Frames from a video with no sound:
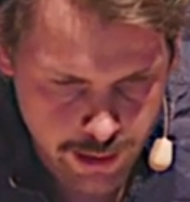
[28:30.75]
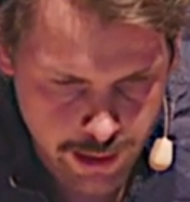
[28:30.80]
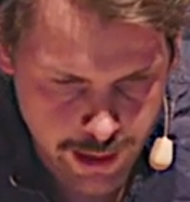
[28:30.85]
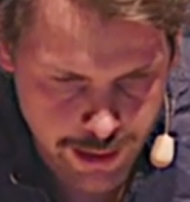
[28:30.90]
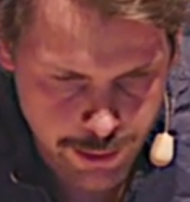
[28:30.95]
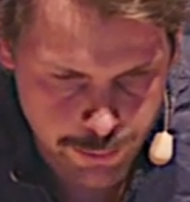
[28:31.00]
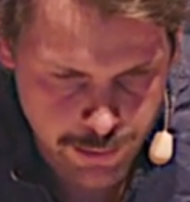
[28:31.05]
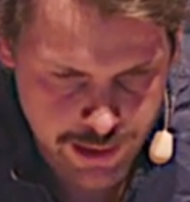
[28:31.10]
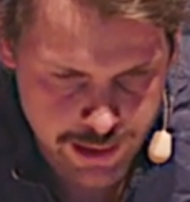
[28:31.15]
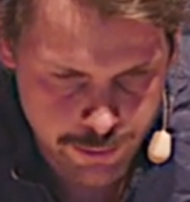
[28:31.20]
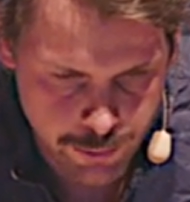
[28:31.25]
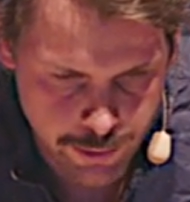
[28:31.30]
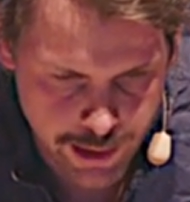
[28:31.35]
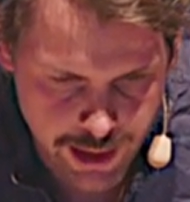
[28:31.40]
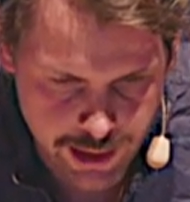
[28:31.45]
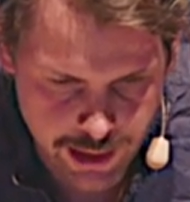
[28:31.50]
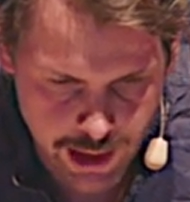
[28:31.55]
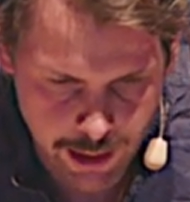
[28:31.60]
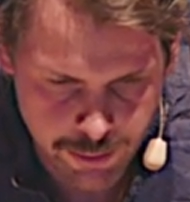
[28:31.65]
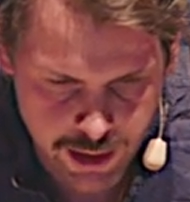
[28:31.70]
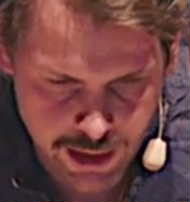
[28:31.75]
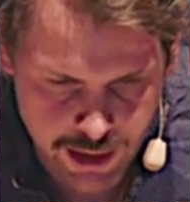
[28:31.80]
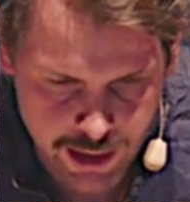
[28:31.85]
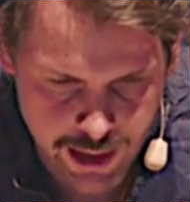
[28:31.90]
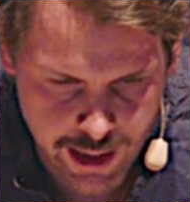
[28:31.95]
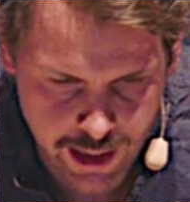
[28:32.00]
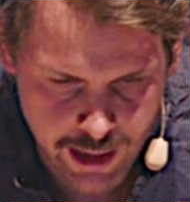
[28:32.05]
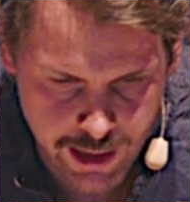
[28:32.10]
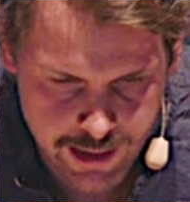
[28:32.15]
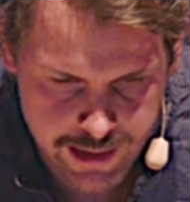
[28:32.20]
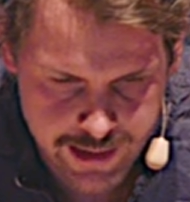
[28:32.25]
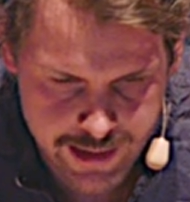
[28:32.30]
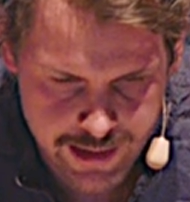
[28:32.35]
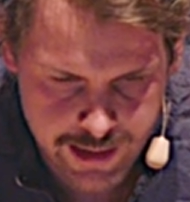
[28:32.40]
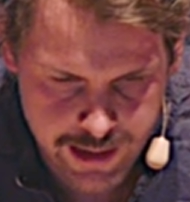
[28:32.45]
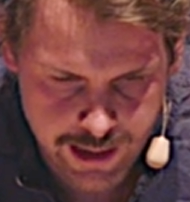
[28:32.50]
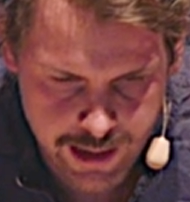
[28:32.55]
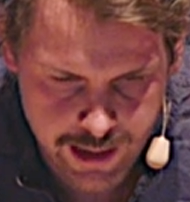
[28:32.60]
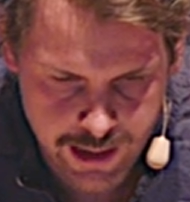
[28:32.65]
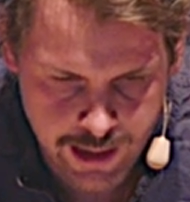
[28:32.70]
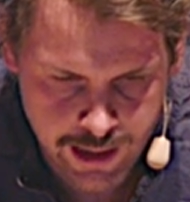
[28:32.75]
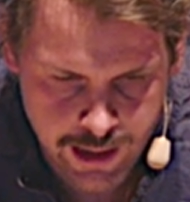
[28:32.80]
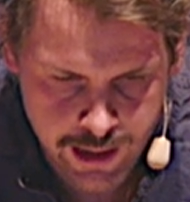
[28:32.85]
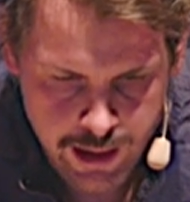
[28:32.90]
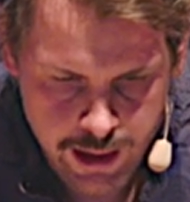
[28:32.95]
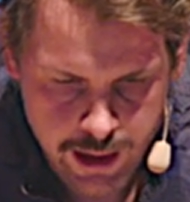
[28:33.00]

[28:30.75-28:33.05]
And reason react update tells the